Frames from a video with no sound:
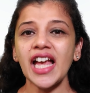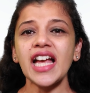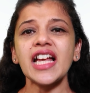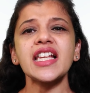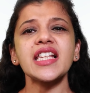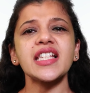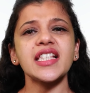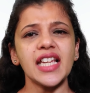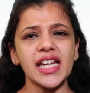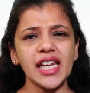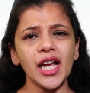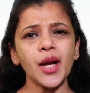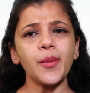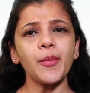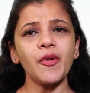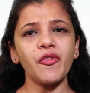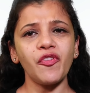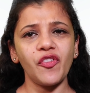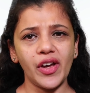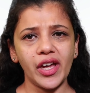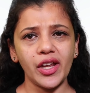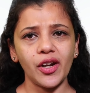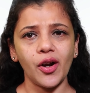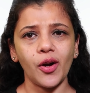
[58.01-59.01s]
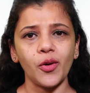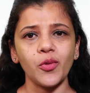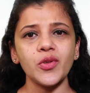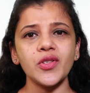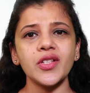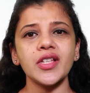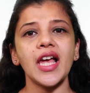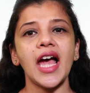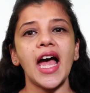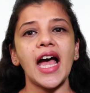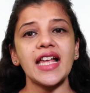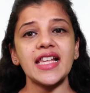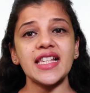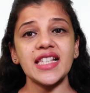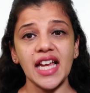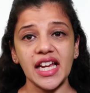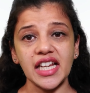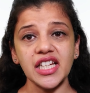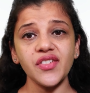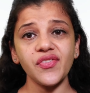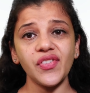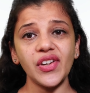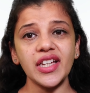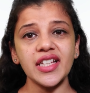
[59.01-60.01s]
Setting up a warehouse has
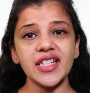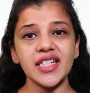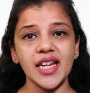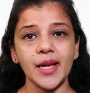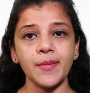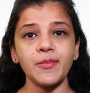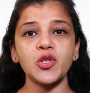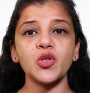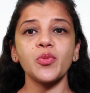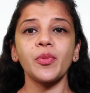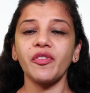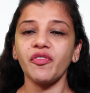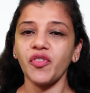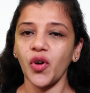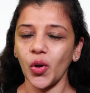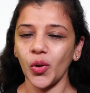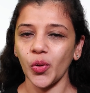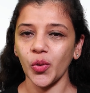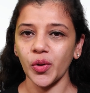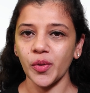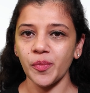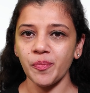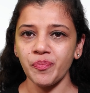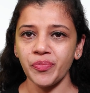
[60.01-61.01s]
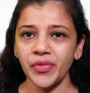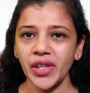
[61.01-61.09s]
scientific steps to be followed.